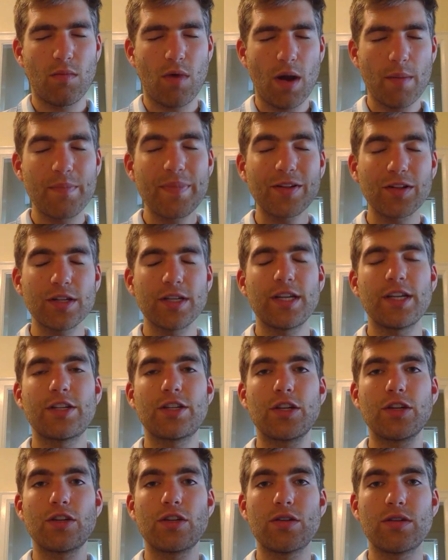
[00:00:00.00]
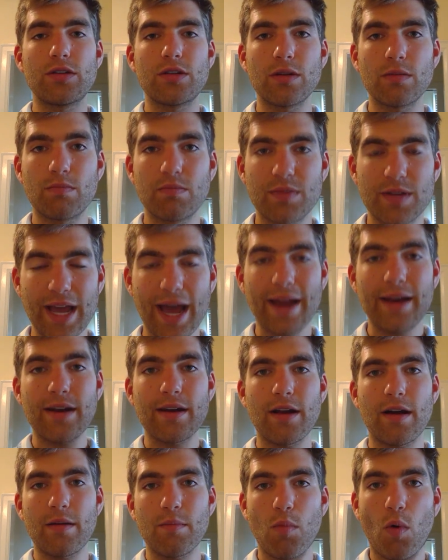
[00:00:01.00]
ability to
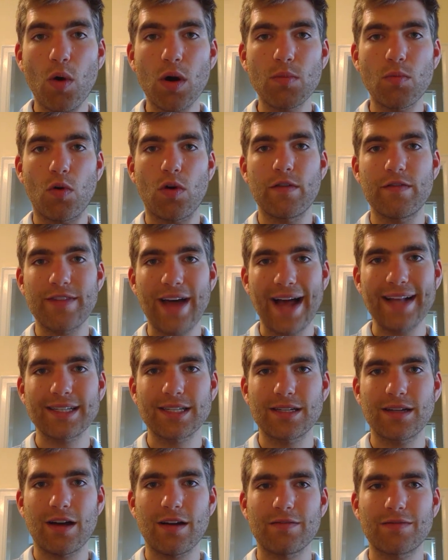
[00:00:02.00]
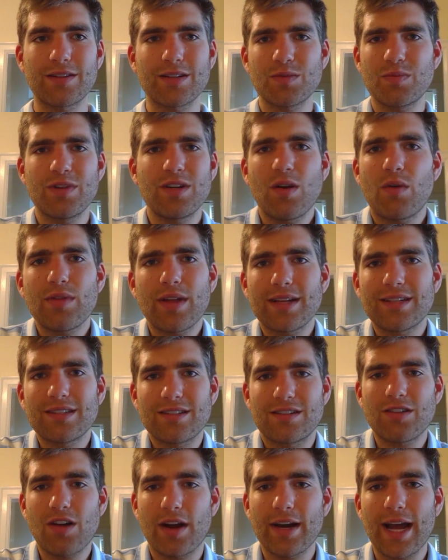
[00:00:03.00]
get more and more of that stuff? Because we know
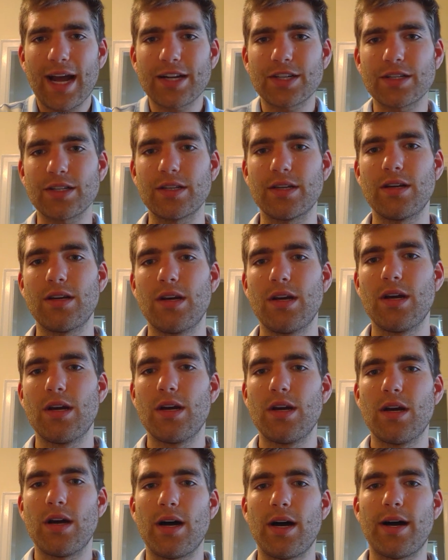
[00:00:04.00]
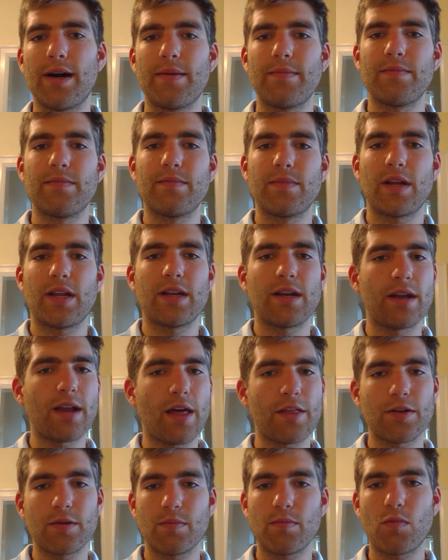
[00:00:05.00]
that not actually.
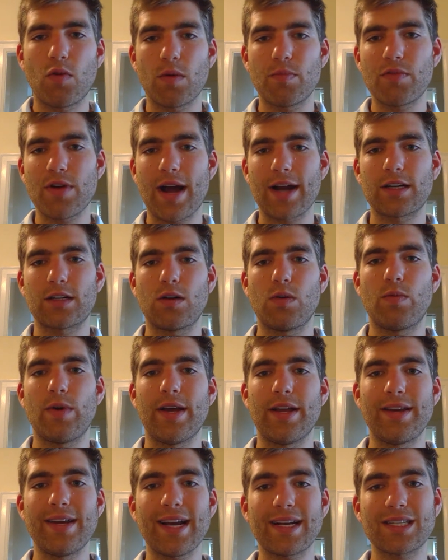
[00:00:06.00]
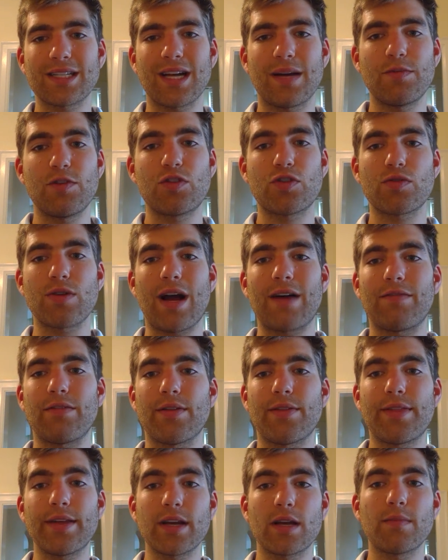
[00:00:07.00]
Another more practical way, next time you
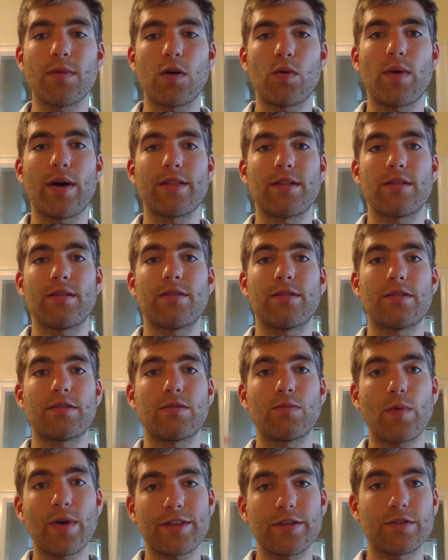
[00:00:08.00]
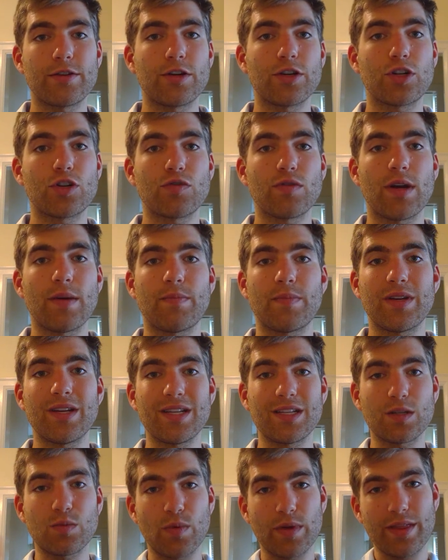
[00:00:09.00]
travel, think about whether your trip
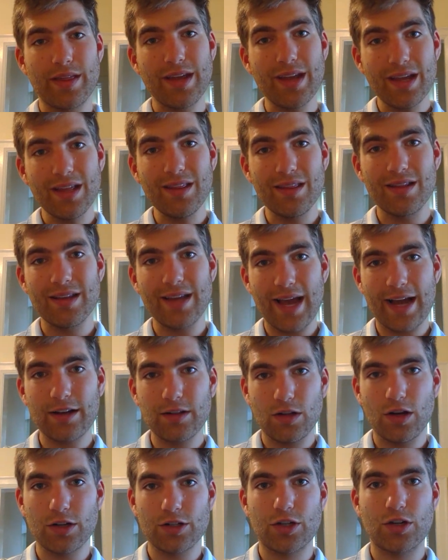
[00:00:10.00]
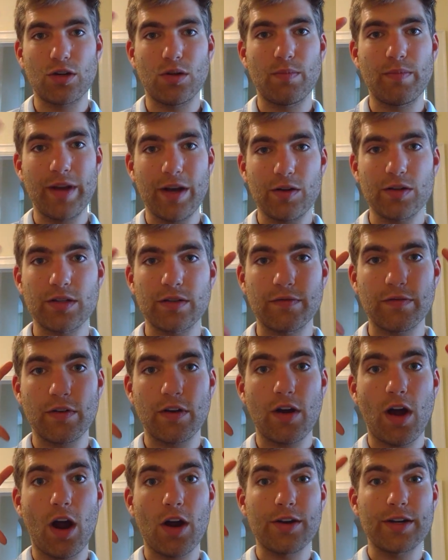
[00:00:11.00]
is within the ecological bounds of
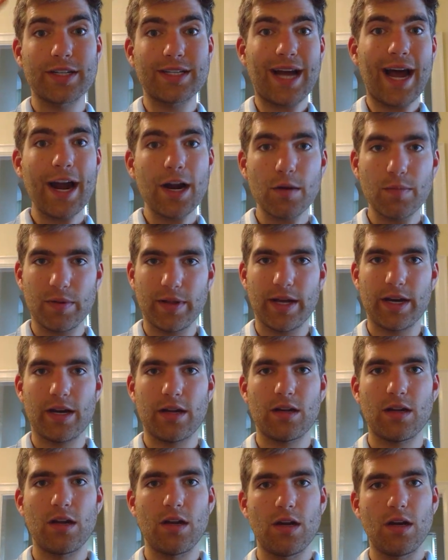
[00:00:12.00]
our entire planet.